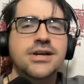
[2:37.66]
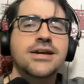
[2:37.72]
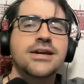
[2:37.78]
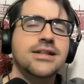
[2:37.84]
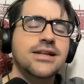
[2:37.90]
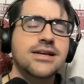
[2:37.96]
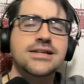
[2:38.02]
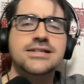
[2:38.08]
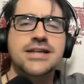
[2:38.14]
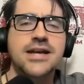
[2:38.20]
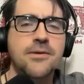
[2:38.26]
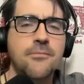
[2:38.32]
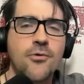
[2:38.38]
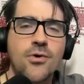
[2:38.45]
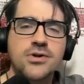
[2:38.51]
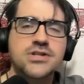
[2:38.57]
this
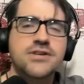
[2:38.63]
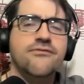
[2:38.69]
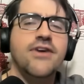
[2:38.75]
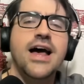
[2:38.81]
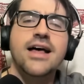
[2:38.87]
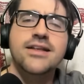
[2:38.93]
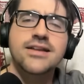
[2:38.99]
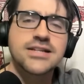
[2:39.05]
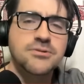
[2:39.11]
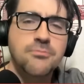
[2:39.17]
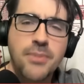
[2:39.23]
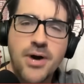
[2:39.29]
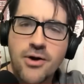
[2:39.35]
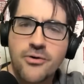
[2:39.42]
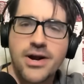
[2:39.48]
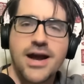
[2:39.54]
anymore. And she finally
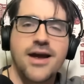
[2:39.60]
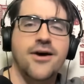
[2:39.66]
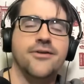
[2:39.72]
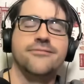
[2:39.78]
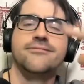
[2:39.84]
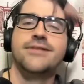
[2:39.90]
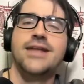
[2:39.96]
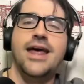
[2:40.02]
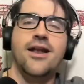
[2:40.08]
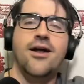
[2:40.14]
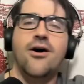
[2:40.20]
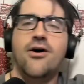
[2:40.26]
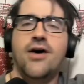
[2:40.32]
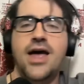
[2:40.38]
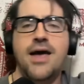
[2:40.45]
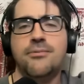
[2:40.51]
spoke out, and that
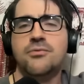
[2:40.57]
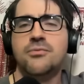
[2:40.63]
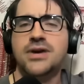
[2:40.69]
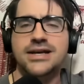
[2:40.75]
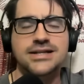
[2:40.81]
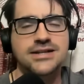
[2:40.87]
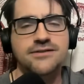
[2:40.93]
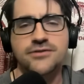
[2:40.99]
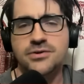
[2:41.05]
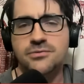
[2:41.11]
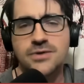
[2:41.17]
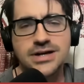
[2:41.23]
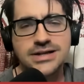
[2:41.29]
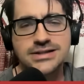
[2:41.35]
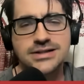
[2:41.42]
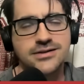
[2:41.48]
all happened relatively
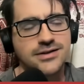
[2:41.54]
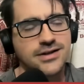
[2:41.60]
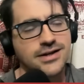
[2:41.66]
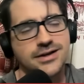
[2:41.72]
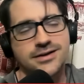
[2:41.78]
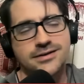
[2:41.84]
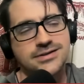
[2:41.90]
recently.